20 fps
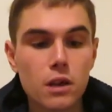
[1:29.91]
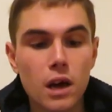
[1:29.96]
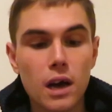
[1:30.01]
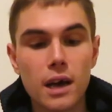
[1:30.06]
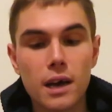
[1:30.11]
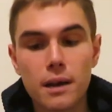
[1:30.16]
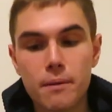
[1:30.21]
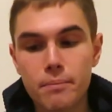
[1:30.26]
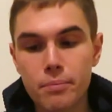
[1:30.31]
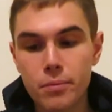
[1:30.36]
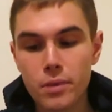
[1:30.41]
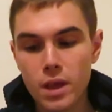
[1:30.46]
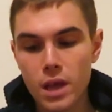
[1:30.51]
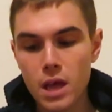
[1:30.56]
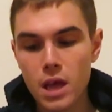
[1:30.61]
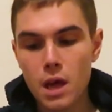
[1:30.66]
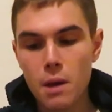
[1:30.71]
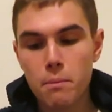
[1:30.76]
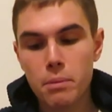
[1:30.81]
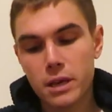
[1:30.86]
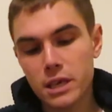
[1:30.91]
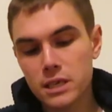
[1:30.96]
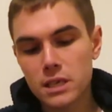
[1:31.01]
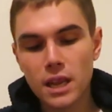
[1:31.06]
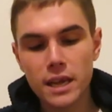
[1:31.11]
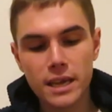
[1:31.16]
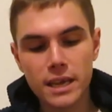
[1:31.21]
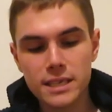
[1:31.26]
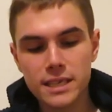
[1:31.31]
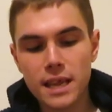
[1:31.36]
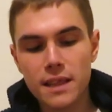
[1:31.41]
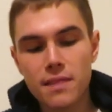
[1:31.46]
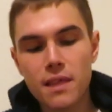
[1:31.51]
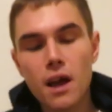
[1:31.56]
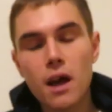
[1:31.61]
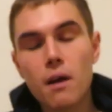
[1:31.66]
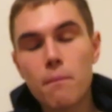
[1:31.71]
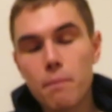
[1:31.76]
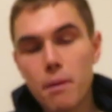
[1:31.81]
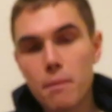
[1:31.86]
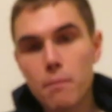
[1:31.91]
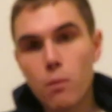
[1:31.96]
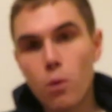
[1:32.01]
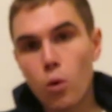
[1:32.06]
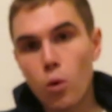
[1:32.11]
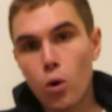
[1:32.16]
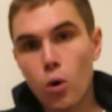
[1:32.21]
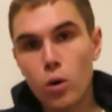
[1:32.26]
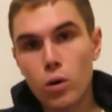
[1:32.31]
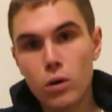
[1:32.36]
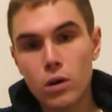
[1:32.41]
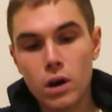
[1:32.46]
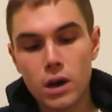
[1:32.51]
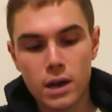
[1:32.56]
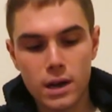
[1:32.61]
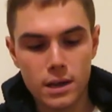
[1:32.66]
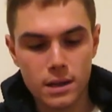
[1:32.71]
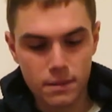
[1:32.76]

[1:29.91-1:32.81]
because like I said, they're a bit more